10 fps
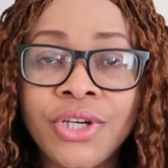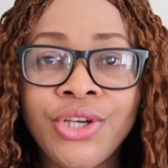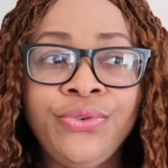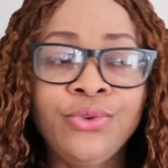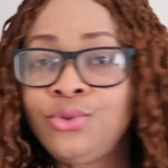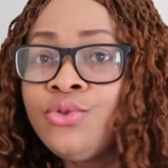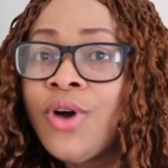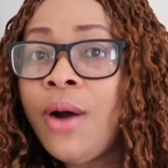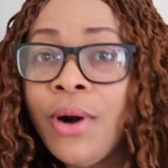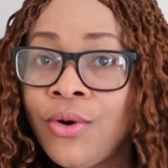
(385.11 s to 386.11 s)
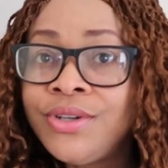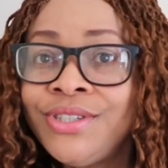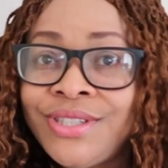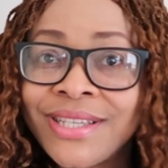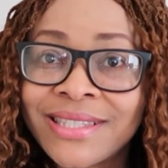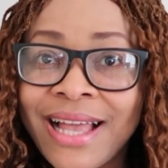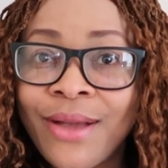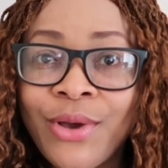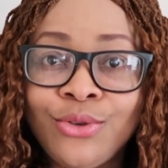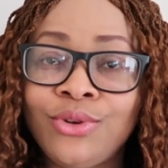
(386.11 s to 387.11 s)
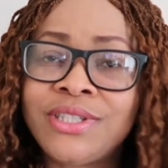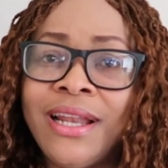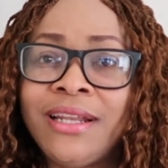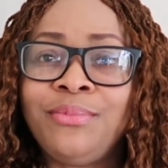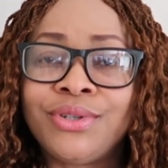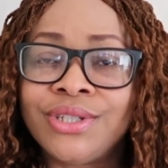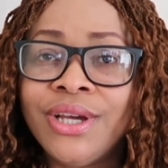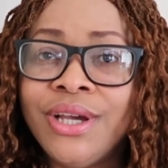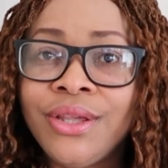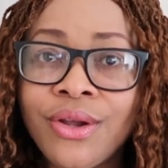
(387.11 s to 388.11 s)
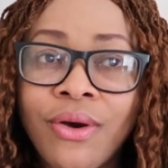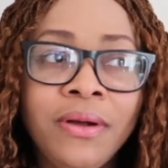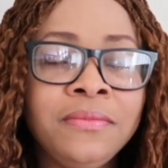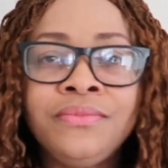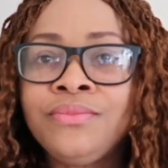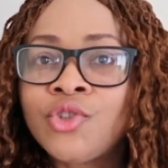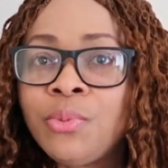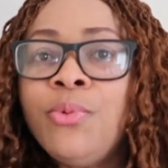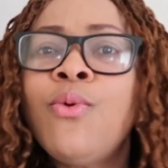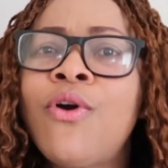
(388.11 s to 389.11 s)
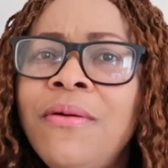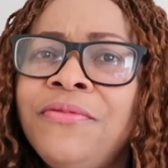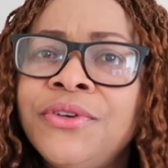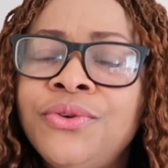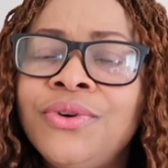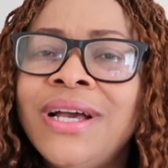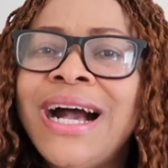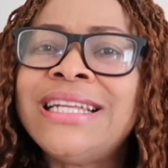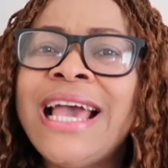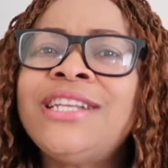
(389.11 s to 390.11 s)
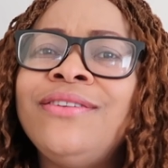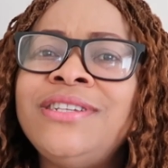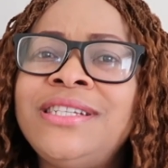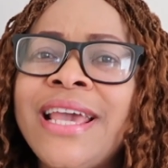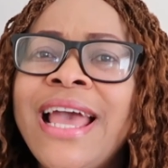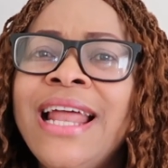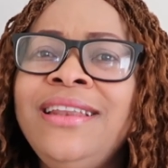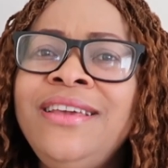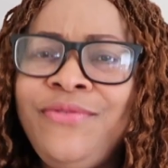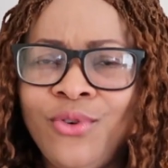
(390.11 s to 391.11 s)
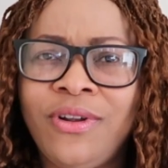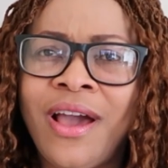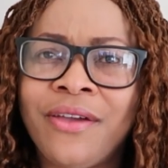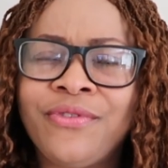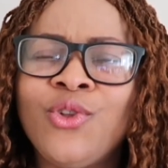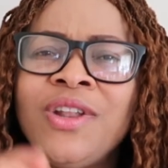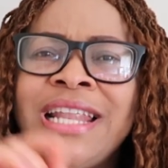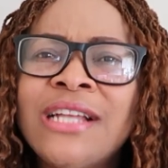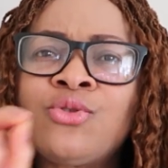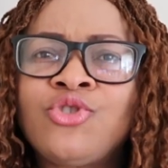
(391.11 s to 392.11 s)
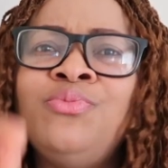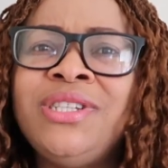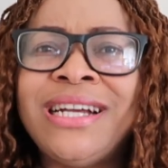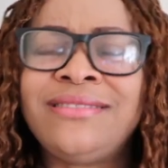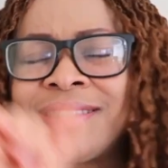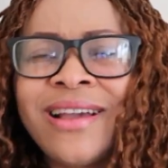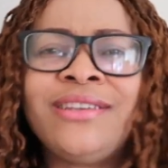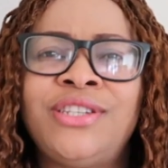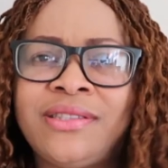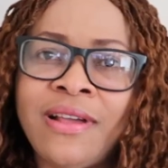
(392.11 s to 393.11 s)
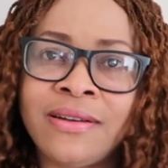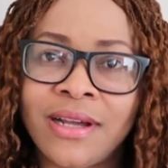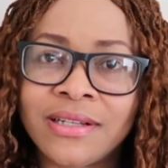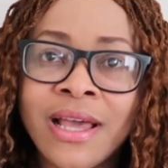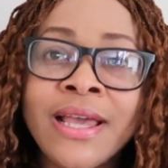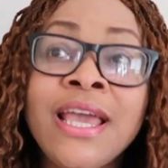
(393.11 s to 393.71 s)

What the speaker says: If you do our olden day style, where you don't tell anybody, you know, so people will come for you. At the end of the day, live your life. Don't let social media decide the standard.